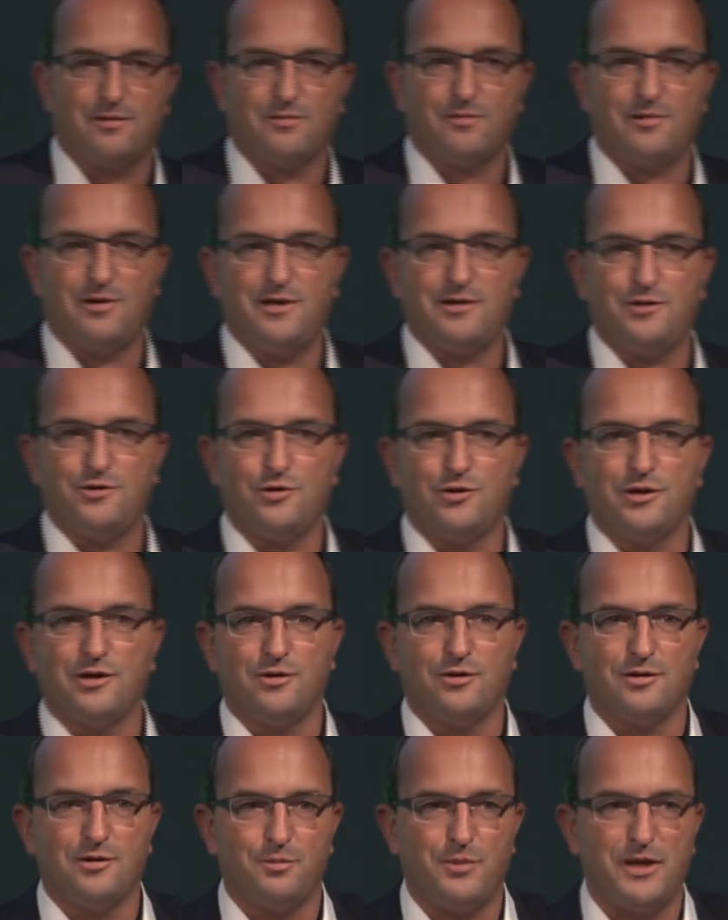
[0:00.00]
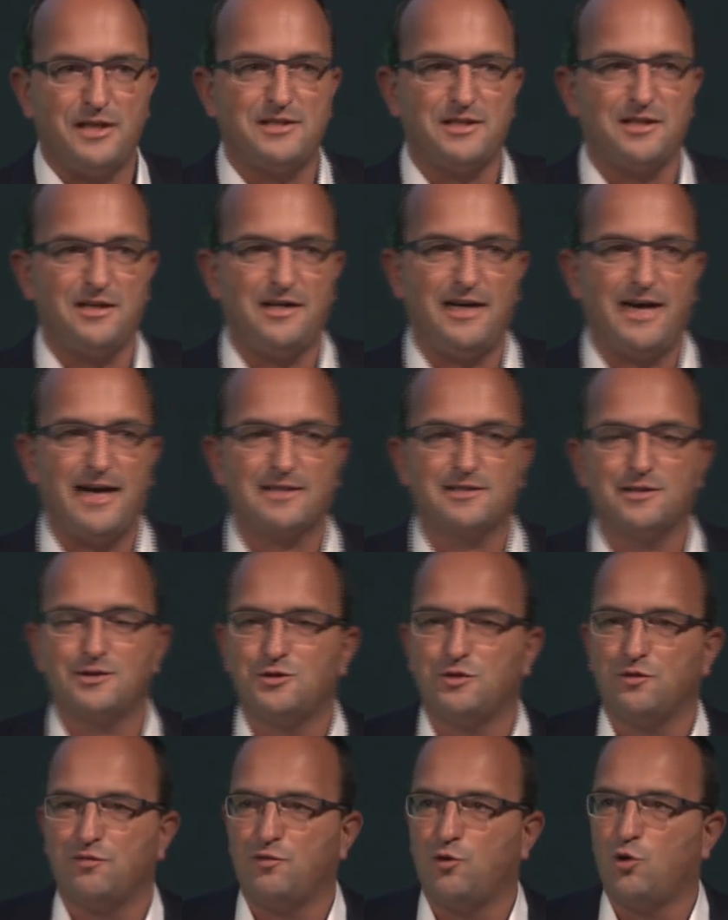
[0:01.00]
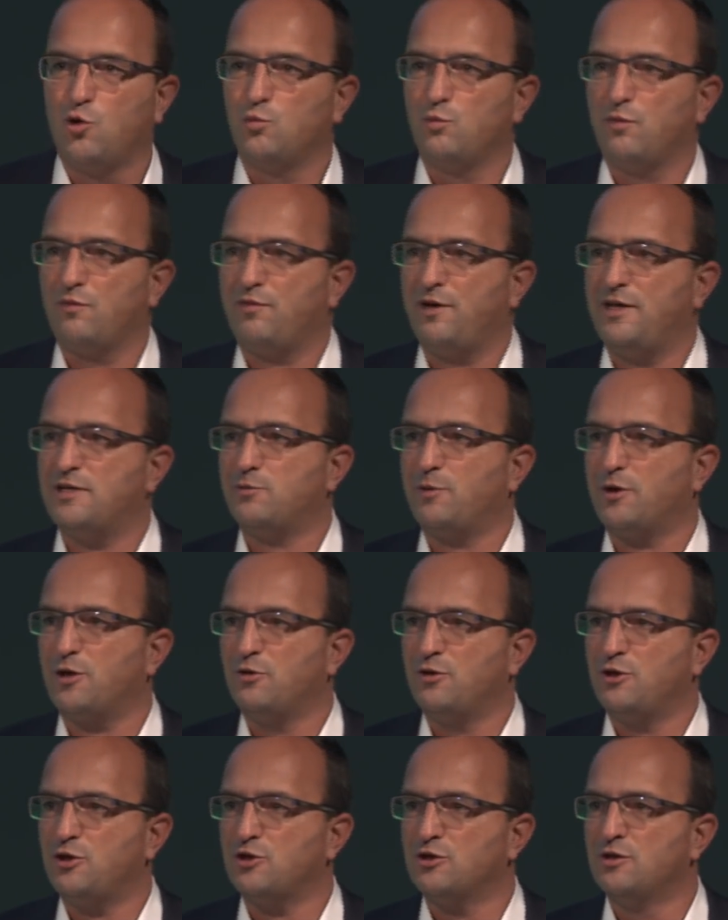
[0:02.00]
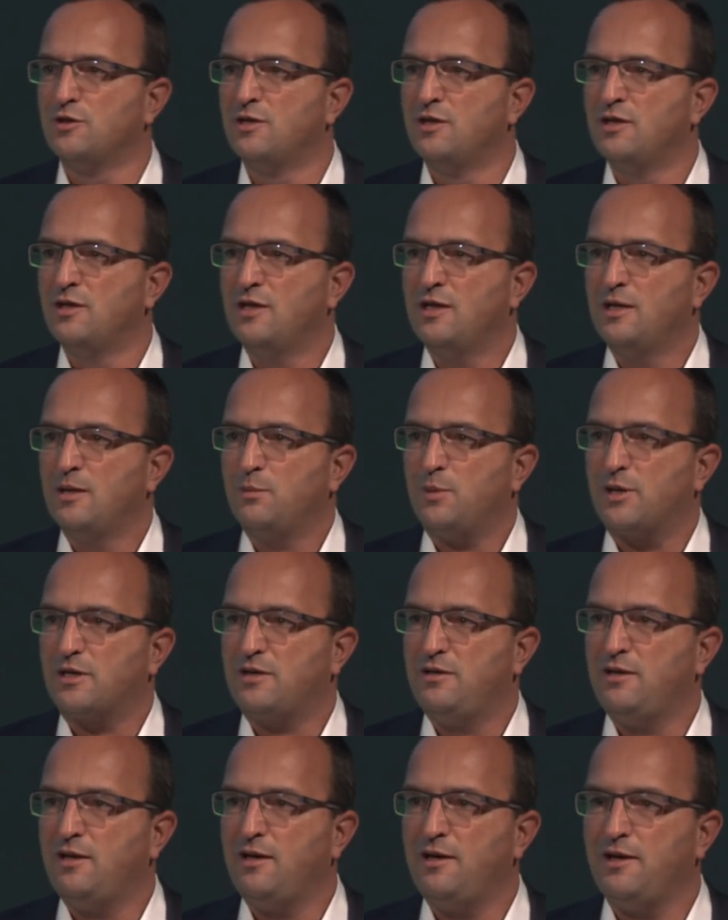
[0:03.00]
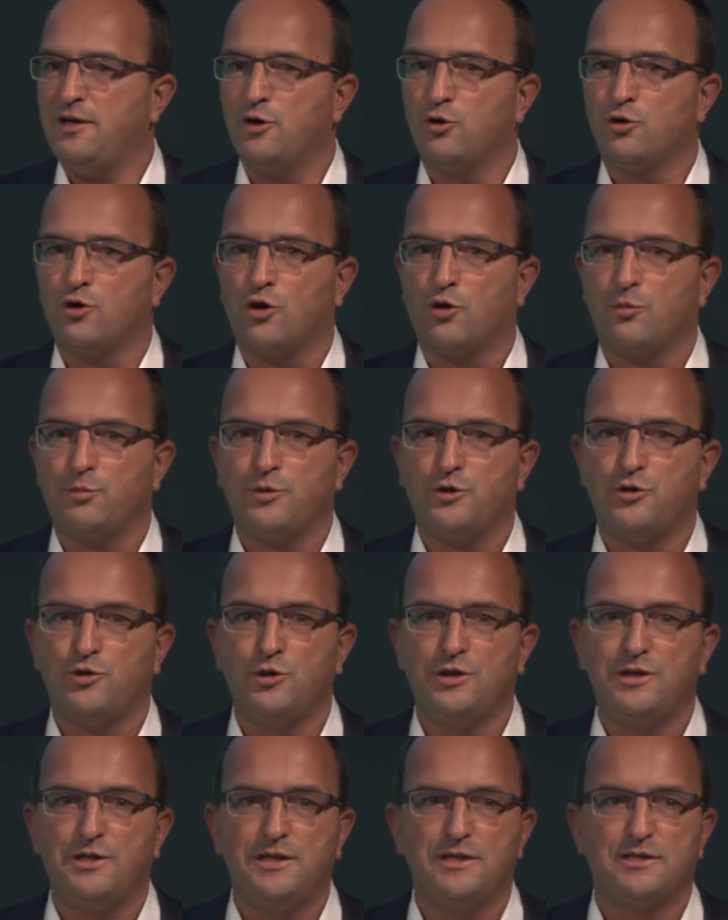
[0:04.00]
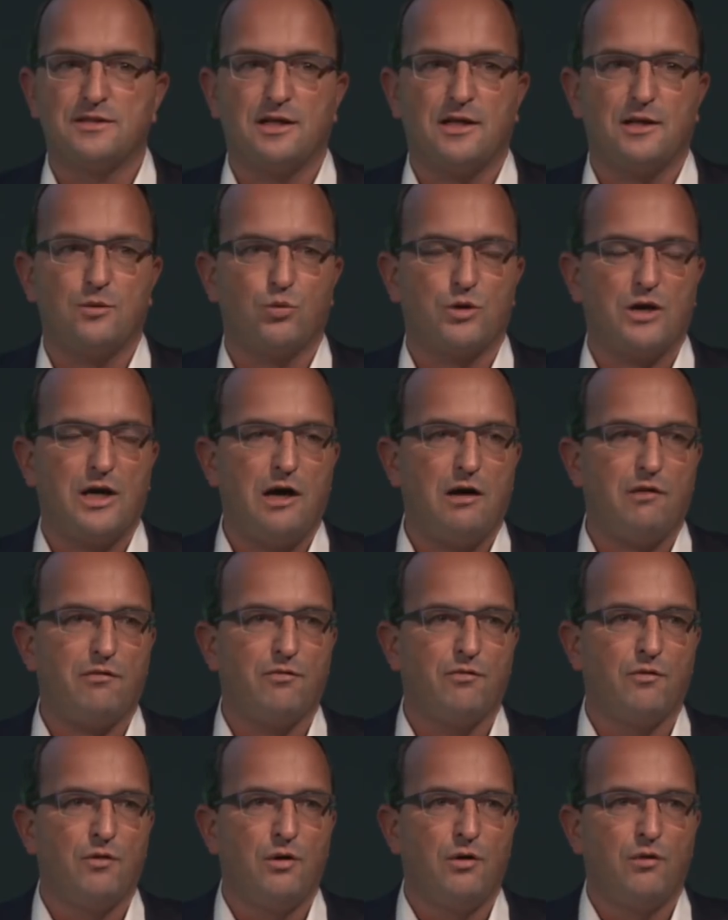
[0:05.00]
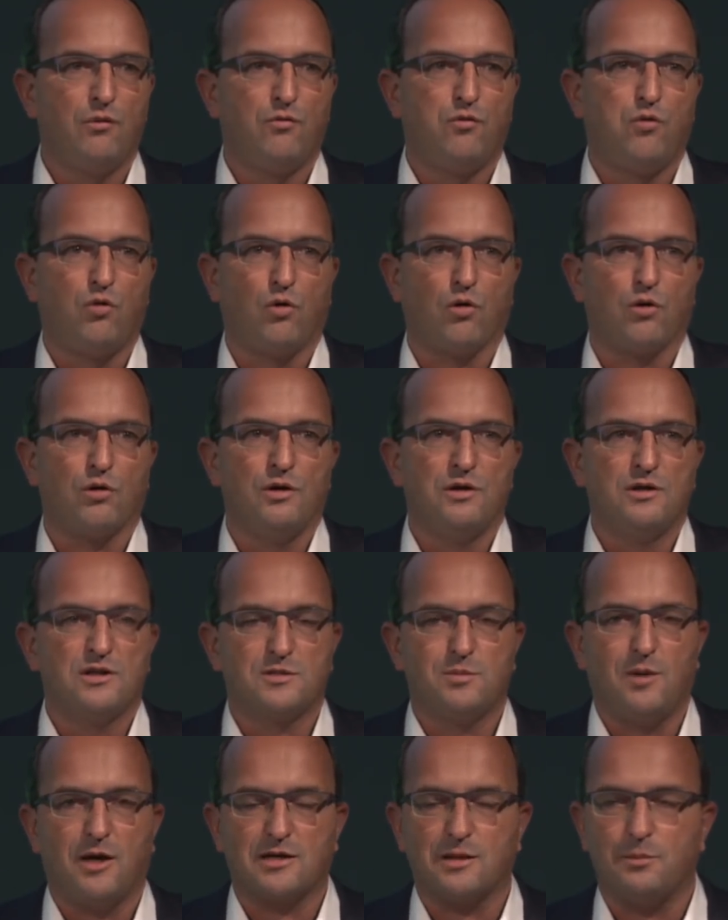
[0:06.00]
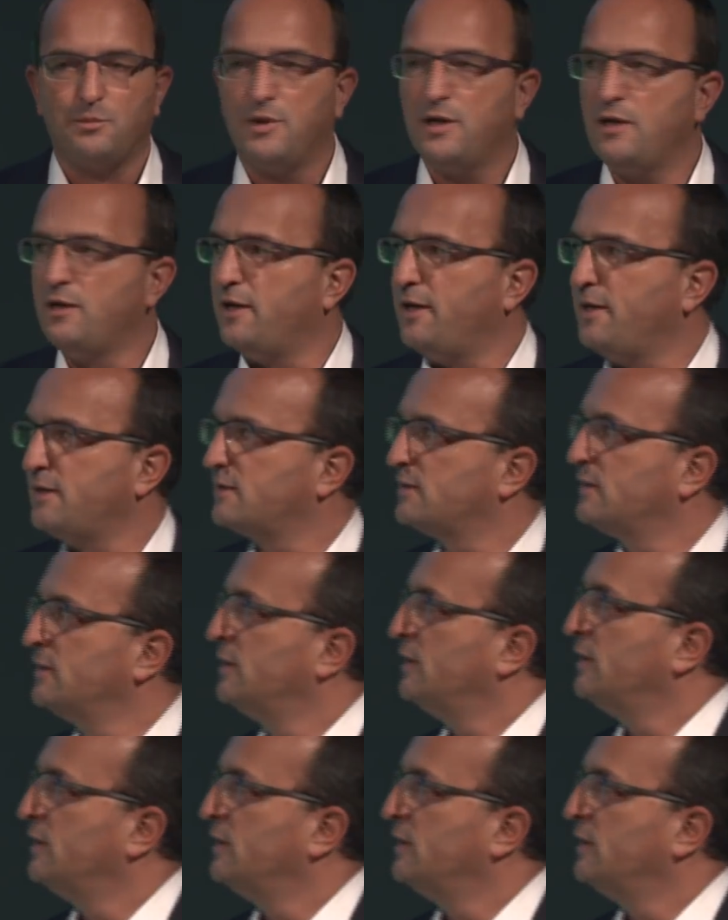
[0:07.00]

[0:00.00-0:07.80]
right? You can basically access your phone with face recognition, but clearly, opportunities that it would have for smarter buildings